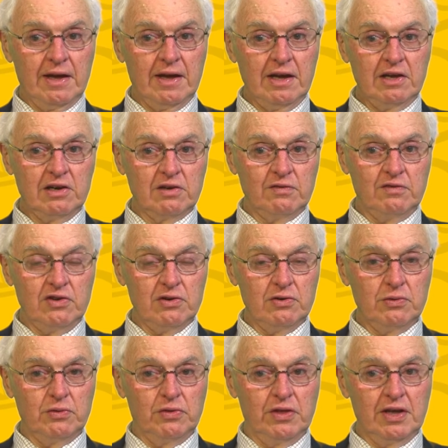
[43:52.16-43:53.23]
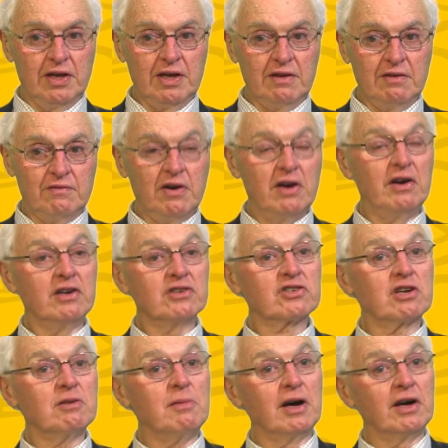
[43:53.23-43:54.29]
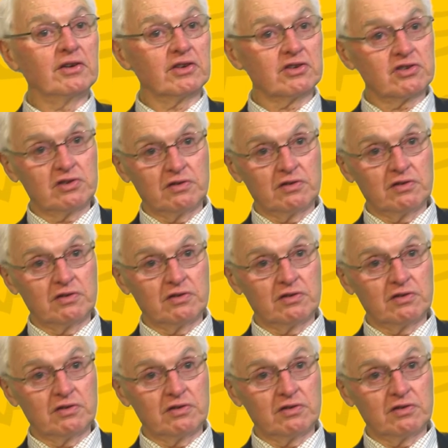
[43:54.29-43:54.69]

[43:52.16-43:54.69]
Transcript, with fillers: interview the various commanders